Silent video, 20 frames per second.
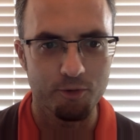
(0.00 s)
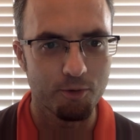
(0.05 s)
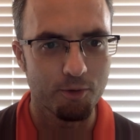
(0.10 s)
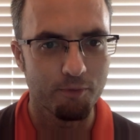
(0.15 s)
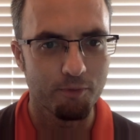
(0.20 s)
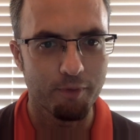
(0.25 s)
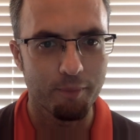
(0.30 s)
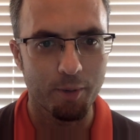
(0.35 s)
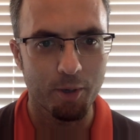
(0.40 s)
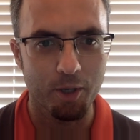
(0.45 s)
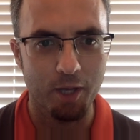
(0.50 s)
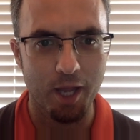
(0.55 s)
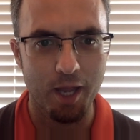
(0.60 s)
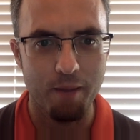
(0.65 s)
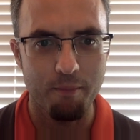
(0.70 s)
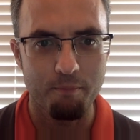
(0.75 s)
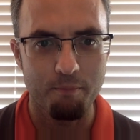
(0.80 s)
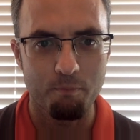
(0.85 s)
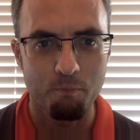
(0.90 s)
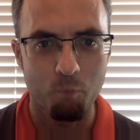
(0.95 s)
to a football
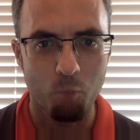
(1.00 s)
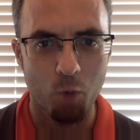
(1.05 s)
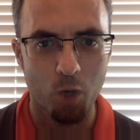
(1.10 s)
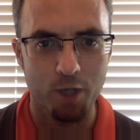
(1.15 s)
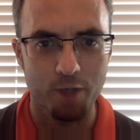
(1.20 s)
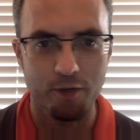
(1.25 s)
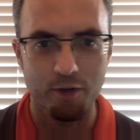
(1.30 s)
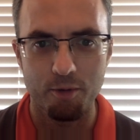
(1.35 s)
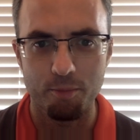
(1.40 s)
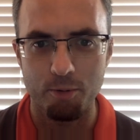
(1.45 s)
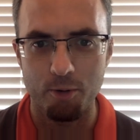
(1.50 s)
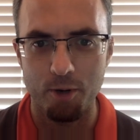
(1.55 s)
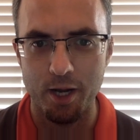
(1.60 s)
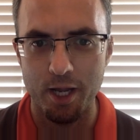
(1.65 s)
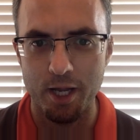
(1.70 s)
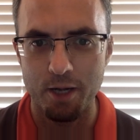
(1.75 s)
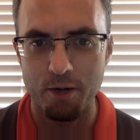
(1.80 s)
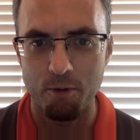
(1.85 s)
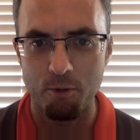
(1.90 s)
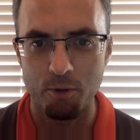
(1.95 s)
game, walked in a
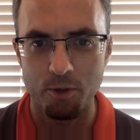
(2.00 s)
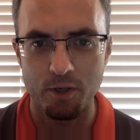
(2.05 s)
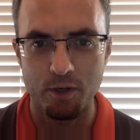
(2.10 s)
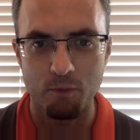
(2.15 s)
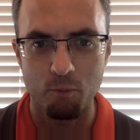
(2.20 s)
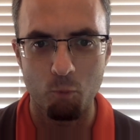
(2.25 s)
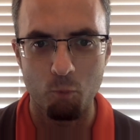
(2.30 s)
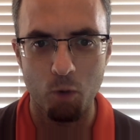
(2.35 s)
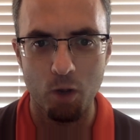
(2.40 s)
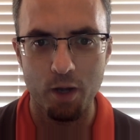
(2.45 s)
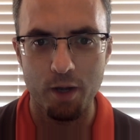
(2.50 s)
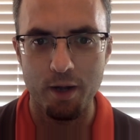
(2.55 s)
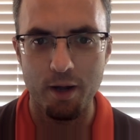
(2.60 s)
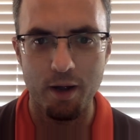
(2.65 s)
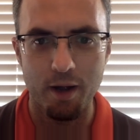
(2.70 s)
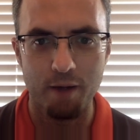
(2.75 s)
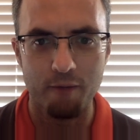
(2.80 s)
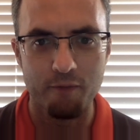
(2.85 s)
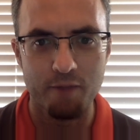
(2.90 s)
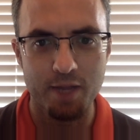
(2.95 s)
parade, or did one
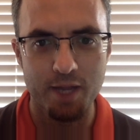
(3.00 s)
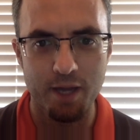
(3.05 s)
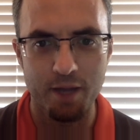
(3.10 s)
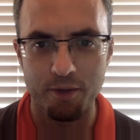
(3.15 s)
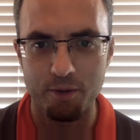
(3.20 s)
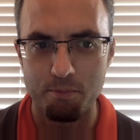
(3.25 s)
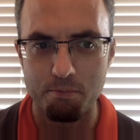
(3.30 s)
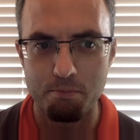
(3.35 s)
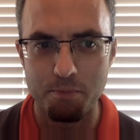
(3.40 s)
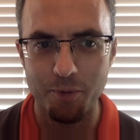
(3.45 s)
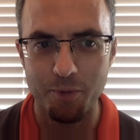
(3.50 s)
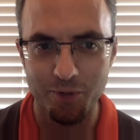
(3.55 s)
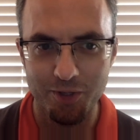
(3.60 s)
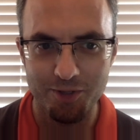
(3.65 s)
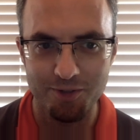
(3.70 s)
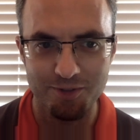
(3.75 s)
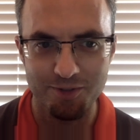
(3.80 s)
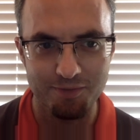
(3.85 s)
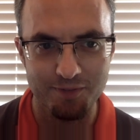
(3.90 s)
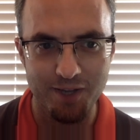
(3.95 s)
of the other
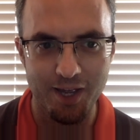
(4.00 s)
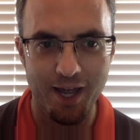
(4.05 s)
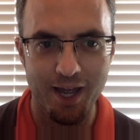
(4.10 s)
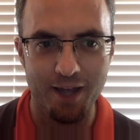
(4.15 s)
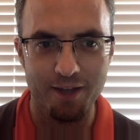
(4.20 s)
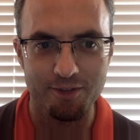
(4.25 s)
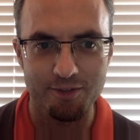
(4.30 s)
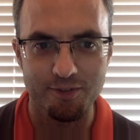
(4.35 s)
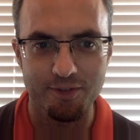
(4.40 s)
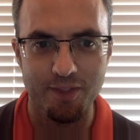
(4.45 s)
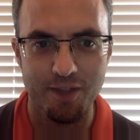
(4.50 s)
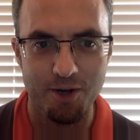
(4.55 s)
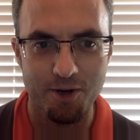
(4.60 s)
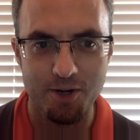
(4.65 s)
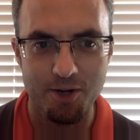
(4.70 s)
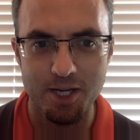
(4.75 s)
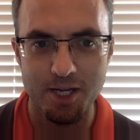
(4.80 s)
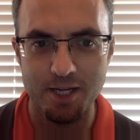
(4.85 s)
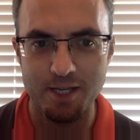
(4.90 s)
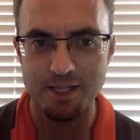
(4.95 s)
millions of tasks that are
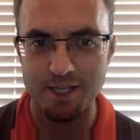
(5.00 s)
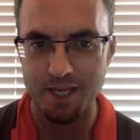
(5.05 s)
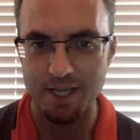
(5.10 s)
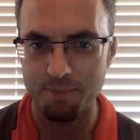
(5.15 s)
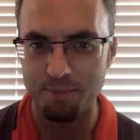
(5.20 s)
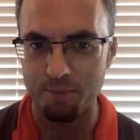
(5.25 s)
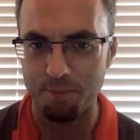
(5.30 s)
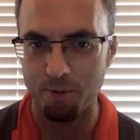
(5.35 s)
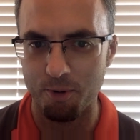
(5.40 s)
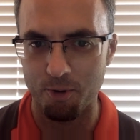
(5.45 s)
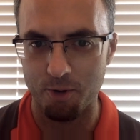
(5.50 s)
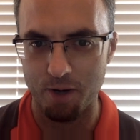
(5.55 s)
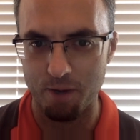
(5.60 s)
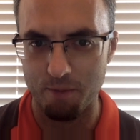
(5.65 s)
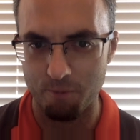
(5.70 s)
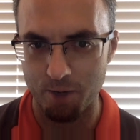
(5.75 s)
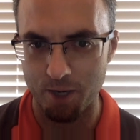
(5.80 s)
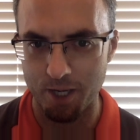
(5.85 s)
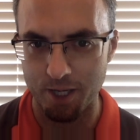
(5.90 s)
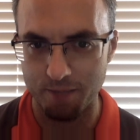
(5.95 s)
needed to keep the
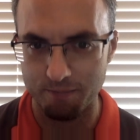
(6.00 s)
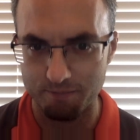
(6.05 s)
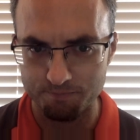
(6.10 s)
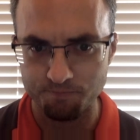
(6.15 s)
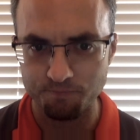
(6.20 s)
program running.